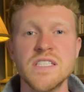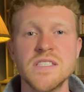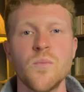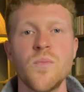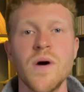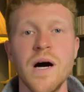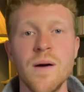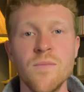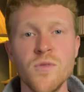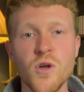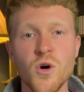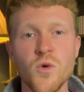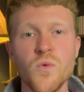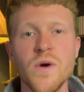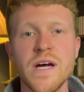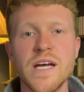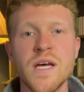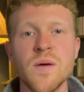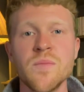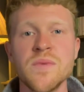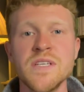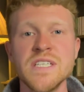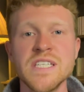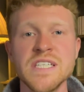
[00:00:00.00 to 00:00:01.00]
But I'm not
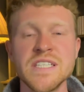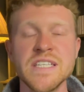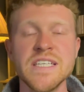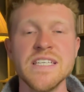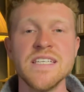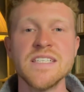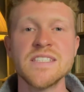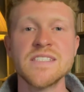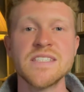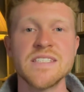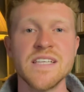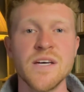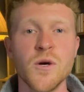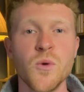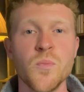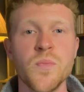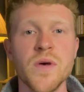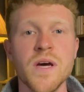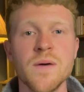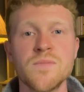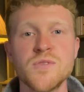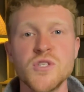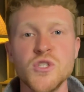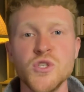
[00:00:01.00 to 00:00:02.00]
recommending these, it'll be
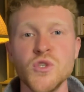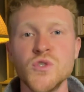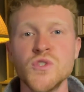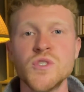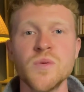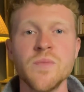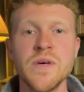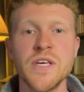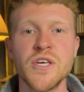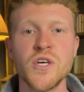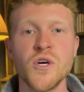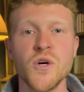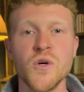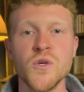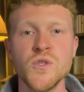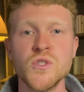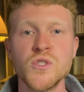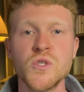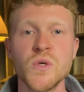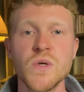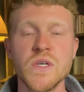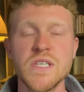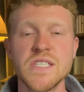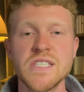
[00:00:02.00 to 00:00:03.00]
up to you to make your own
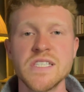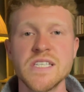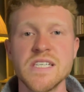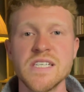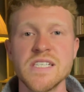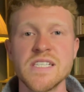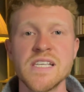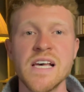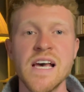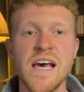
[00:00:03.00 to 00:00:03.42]
choices